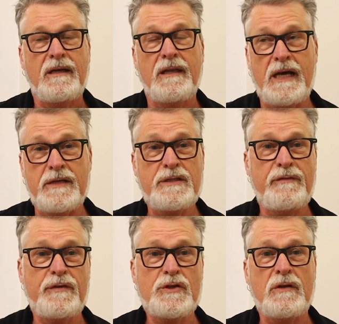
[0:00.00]
allows
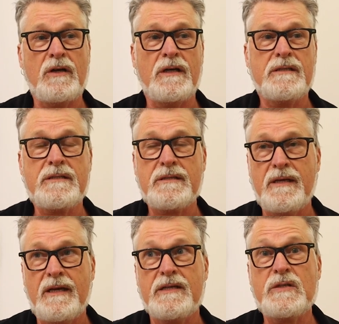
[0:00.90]
the visual
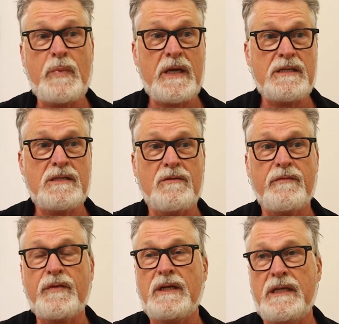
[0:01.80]
arts a space of